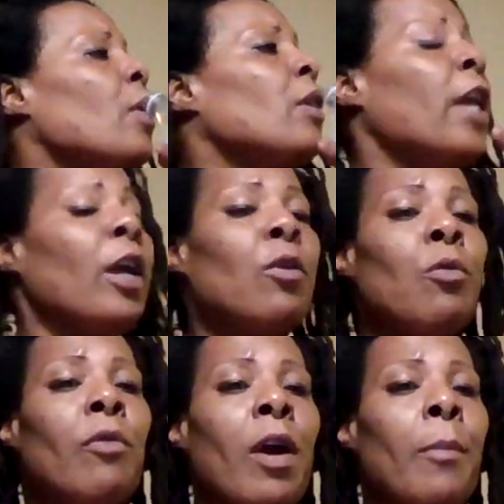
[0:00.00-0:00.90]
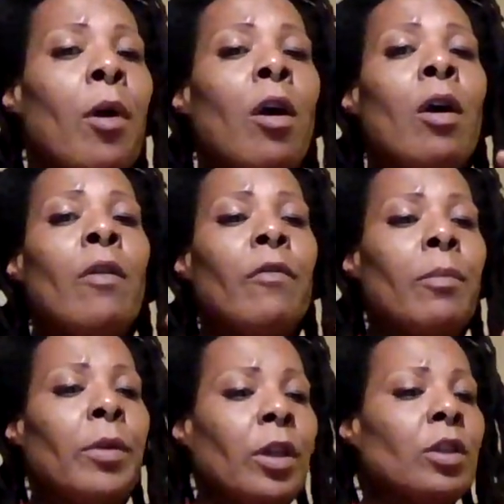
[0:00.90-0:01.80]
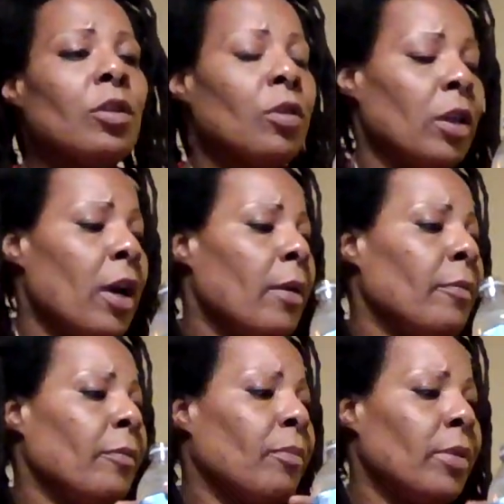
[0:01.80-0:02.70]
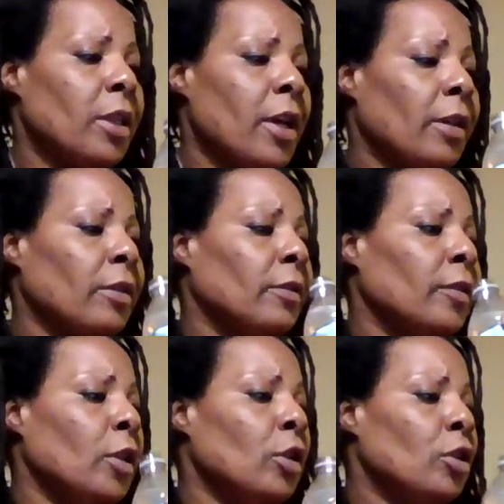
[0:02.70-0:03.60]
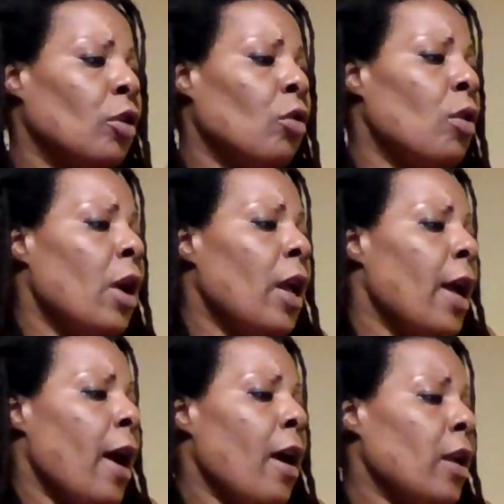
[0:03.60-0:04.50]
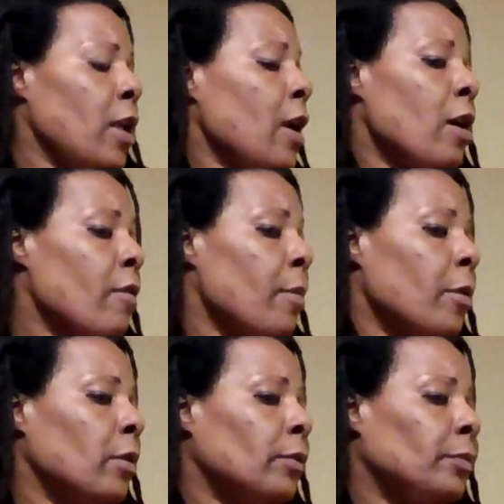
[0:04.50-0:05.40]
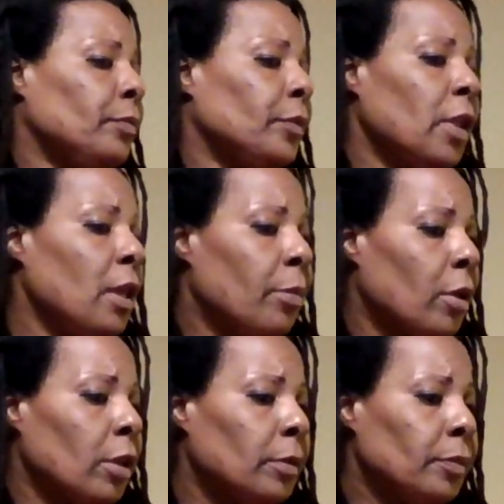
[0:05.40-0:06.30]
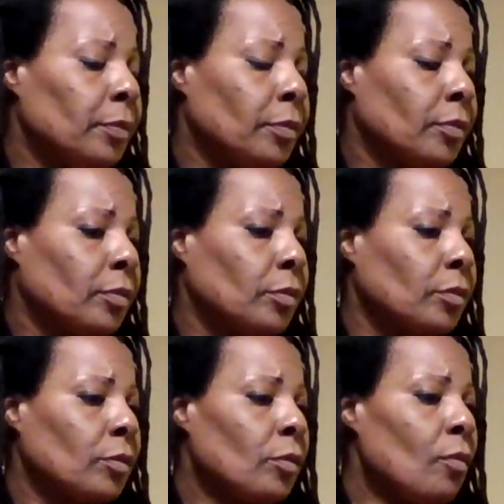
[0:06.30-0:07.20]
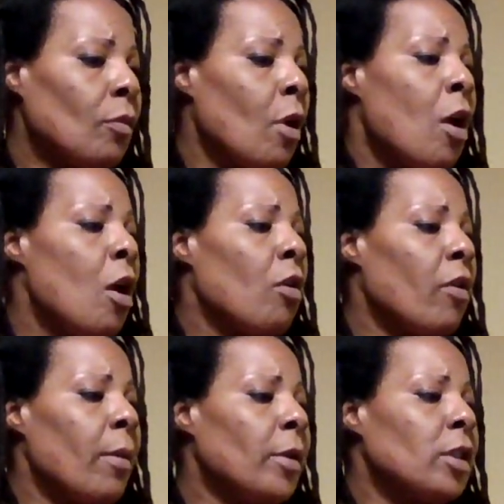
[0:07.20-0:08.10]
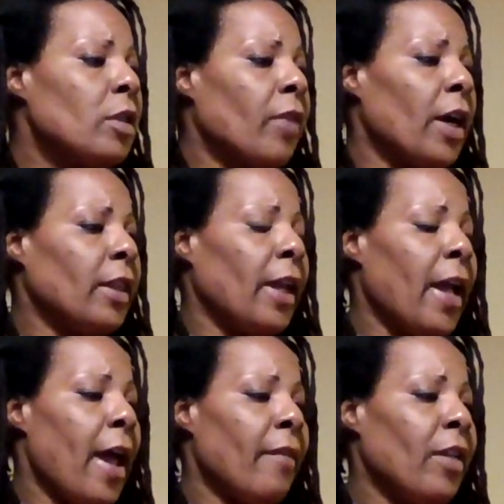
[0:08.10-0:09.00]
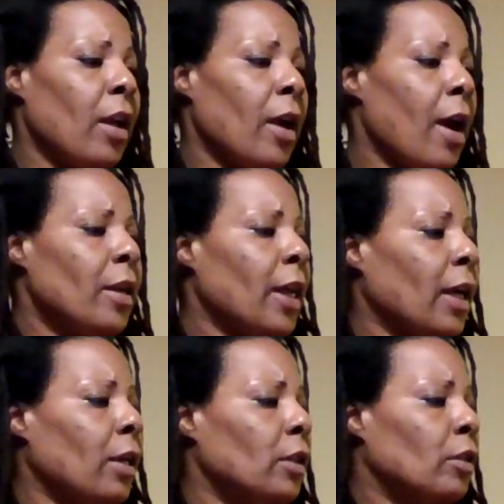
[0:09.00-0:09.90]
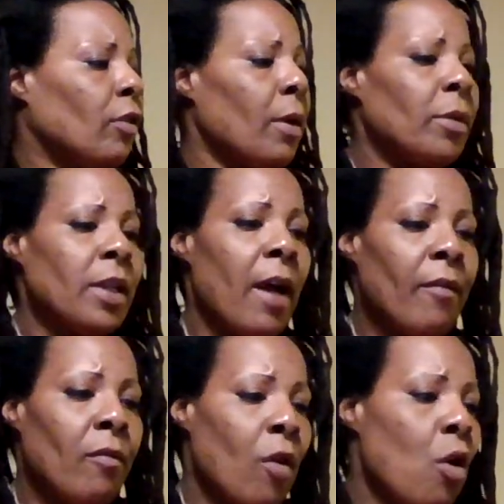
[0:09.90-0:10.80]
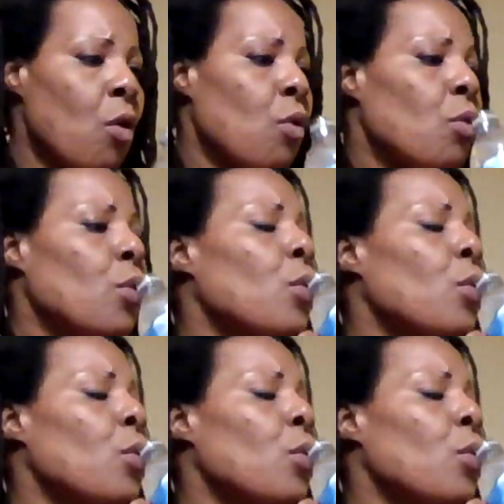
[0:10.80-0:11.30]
Thank you, Grandma, for being so protective. So, yeah, Grandma, Libra. Grandmas, right? They have grandmas have a role.